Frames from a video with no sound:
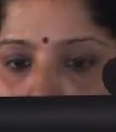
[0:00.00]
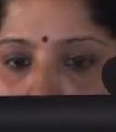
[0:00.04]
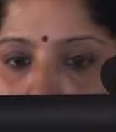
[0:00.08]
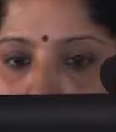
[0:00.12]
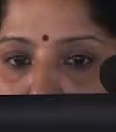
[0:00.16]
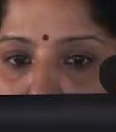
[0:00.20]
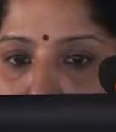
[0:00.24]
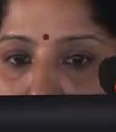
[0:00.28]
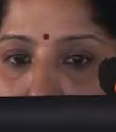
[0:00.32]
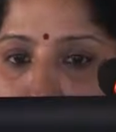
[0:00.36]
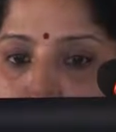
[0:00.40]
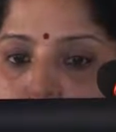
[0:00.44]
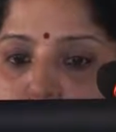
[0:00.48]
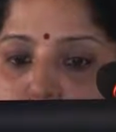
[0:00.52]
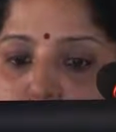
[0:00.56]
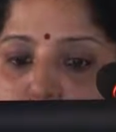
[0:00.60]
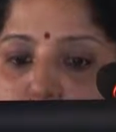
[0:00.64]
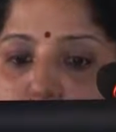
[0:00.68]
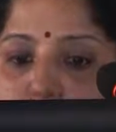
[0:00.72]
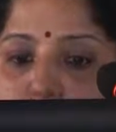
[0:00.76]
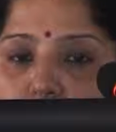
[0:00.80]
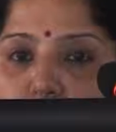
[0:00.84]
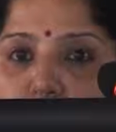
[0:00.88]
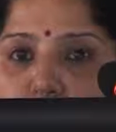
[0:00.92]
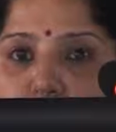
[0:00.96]
So when we
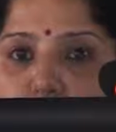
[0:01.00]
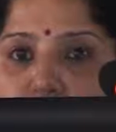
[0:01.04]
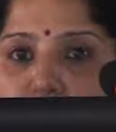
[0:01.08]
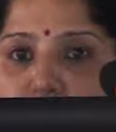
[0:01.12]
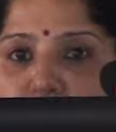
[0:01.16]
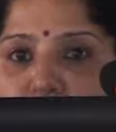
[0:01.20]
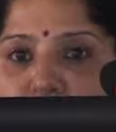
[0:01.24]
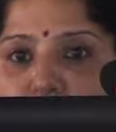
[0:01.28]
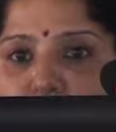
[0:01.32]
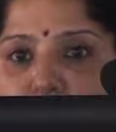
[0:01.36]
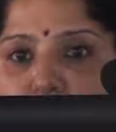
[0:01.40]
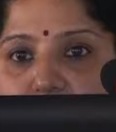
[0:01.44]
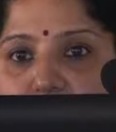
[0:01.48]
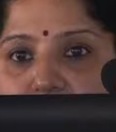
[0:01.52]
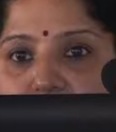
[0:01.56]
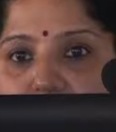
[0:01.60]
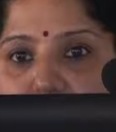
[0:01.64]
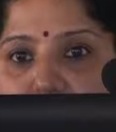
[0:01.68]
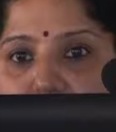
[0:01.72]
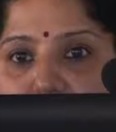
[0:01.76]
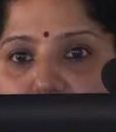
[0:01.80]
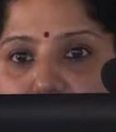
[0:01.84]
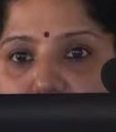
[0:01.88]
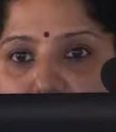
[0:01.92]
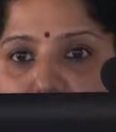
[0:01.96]
talk about prevention,
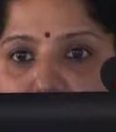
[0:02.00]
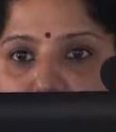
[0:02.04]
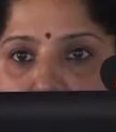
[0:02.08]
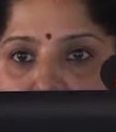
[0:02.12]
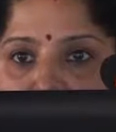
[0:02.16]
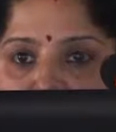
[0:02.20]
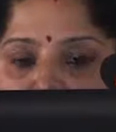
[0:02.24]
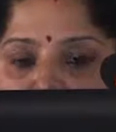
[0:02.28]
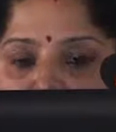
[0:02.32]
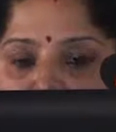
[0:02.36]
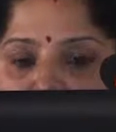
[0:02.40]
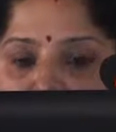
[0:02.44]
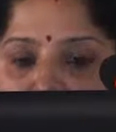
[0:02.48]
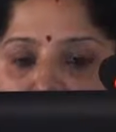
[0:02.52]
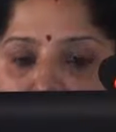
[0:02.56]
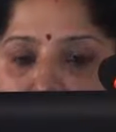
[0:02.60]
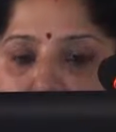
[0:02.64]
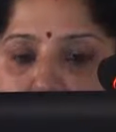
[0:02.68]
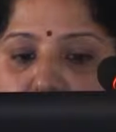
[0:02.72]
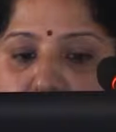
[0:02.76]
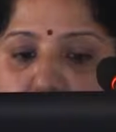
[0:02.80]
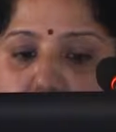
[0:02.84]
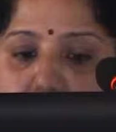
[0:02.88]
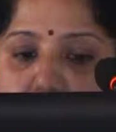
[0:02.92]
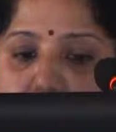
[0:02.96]
it takes
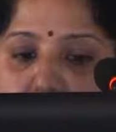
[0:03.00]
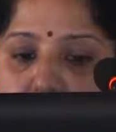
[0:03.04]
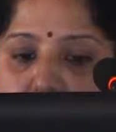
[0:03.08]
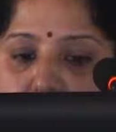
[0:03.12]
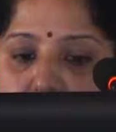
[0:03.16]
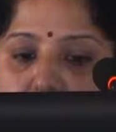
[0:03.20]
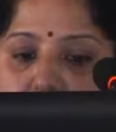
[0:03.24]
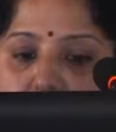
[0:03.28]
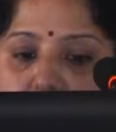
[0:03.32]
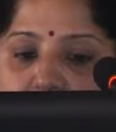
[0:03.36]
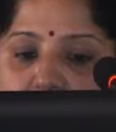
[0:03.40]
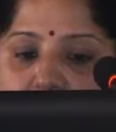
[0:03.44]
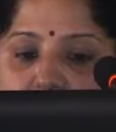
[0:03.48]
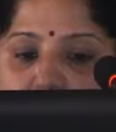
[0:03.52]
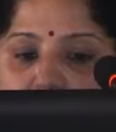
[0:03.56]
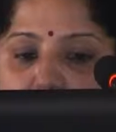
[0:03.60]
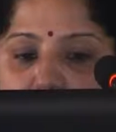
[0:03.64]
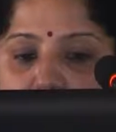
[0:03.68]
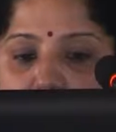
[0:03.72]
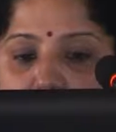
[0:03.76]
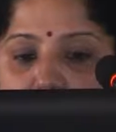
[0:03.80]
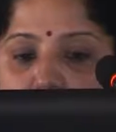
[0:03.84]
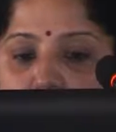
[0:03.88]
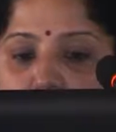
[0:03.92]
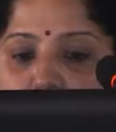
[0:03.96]
place in three
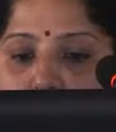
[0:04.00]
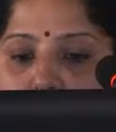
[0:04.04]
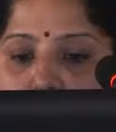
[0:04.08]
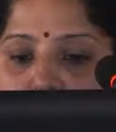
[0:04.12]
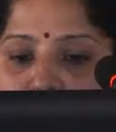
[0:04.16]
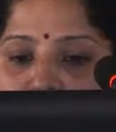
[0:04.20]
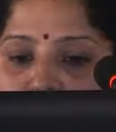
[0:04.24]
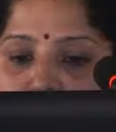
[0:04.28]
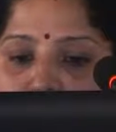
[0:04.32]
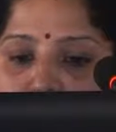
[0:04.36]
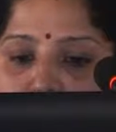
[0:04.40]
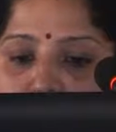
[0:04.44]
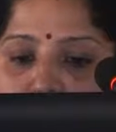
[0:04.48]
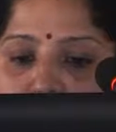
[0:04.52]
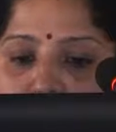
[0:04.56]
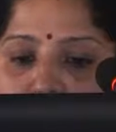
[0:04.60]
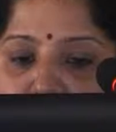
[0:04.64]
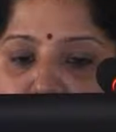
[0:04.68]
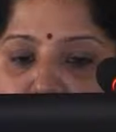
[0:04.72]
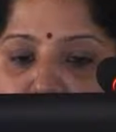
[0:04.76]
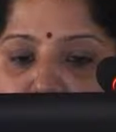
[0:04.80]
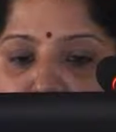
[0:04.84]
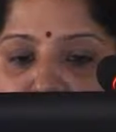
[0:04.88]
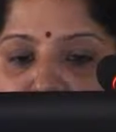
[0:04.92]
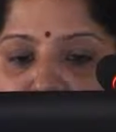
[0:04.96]
places: primary
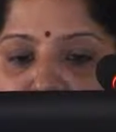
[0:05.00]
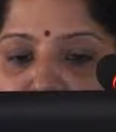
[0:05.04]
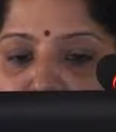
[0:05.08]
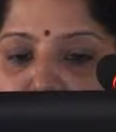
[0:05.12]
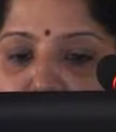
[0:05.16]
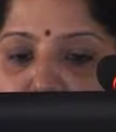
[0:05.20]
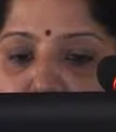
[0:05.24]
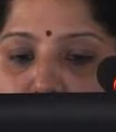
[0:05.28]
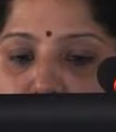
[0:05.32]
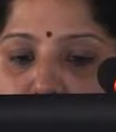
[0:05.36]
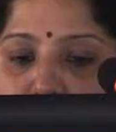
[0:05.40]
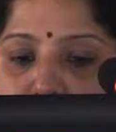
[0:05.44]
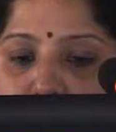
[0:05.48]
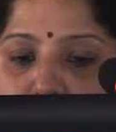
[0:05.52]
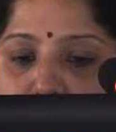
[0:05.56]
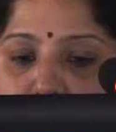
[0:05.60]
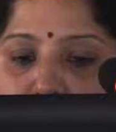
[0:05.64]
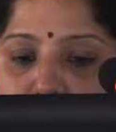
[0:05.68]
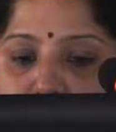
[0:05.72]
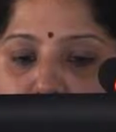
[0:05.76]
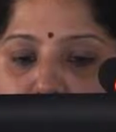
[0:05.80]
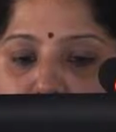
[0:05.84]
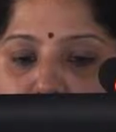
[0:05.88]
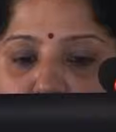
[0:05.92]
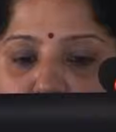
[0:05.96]
prevention, secondary and the
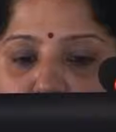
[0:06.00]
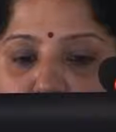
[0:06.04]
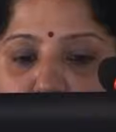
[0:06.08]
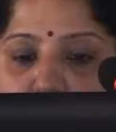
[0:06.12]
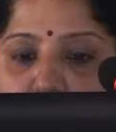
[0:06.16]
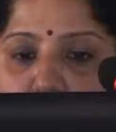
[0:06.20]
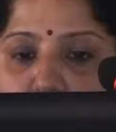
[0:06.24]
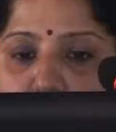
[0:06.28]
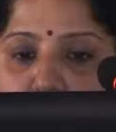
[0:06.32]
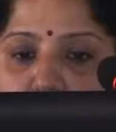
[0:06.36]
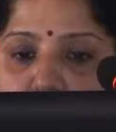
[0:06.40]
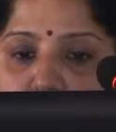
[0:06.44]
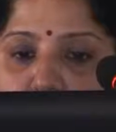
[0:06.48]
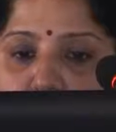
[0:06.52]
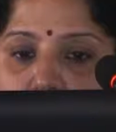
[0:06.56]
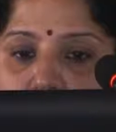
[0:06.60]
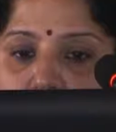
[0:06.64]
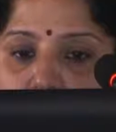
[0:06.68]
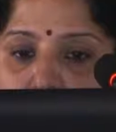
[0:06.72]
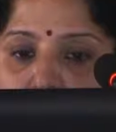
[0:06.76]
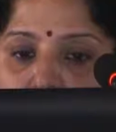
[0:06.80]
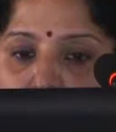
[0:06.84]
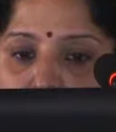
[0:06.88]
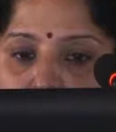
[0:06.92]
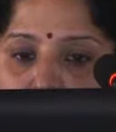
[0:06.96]
tertiary.
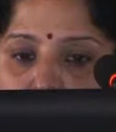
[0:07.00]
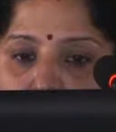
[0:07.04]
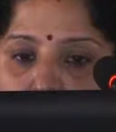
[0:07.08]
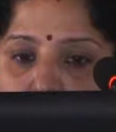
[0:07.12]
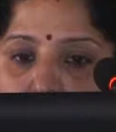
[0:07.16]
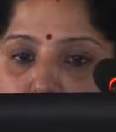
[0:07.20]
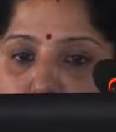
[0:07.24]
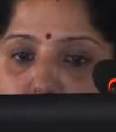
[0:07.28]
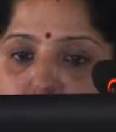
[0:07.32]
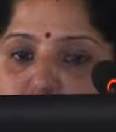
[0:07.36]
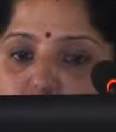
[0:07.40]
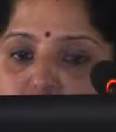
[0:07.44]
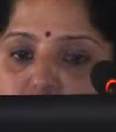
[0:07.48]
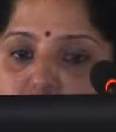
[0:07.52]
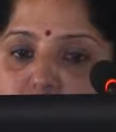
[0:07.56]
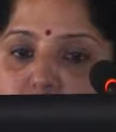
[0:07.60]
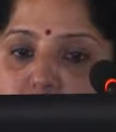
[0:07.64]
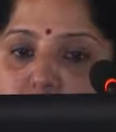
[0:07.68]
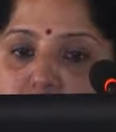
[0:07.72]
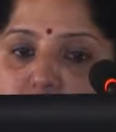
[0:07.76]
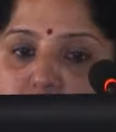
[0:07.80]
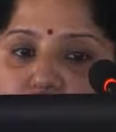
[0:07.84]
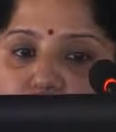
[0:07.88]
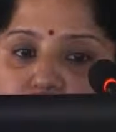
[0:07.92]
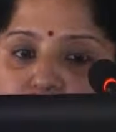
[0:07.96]
Primary
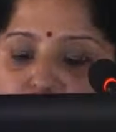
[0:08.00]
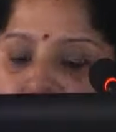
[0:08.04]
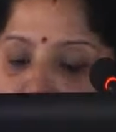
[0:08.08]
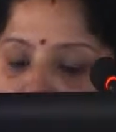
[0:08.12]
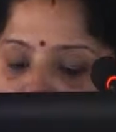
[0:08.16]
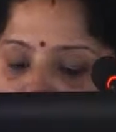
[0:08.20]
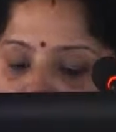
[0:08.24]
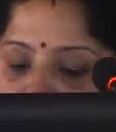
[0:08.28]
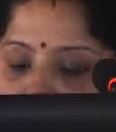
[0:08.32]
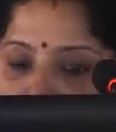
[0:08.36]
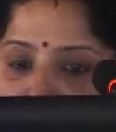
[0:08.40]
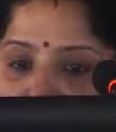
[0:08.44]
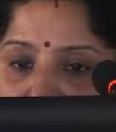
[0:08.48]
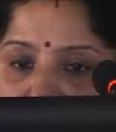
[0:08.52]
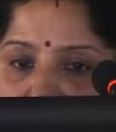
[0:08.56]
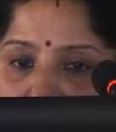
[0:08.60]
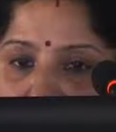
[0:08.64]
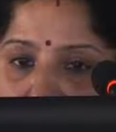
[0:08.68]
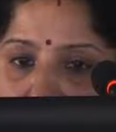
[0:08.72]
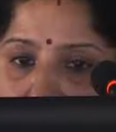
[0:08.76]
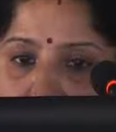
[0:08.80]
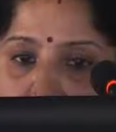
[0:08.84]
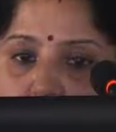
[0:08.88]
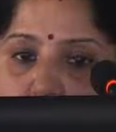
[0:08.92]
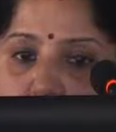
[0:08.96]
prevention is the disease
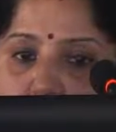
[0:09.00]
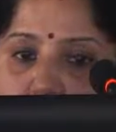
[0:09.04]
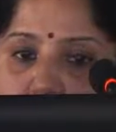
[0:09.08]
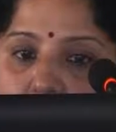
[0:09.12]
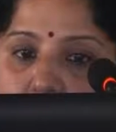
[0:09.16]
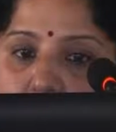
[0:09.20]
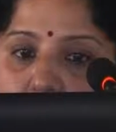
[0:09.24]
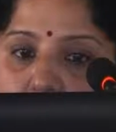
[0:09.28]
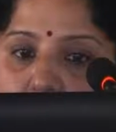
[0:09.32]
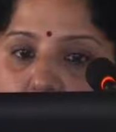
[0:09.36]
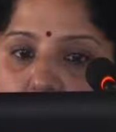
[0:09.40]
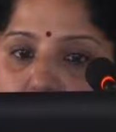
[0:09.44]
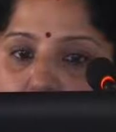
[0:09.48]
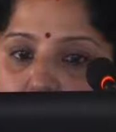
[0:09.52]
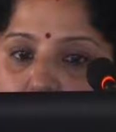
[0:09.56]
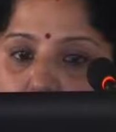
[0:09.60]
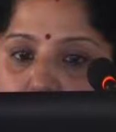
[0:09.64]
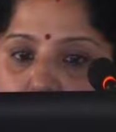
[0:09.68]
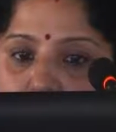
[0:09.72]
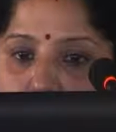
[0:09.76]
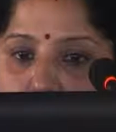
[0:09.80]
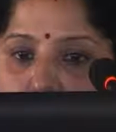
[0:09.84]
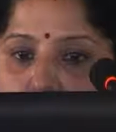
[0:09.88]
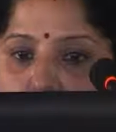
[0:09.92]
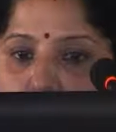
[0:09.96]
has not occurred,
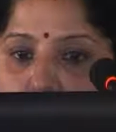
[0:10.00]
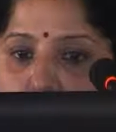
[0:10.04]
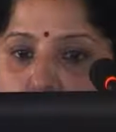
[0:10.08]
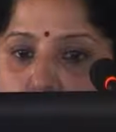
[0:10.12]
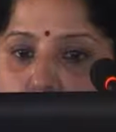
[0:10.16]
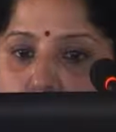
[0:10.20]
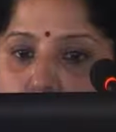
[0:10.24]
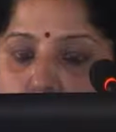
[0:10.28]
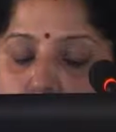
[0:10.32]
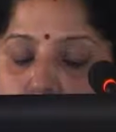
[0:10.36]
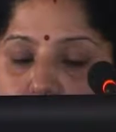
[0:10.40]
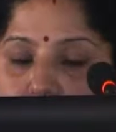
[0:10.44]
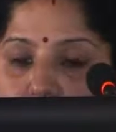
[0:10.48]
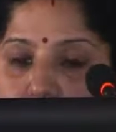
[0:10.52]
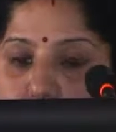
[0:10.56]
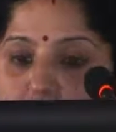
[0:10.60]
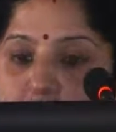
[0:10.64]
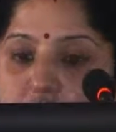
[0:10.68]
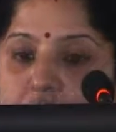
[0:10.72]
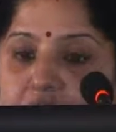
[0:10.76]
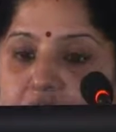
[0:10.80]
so we are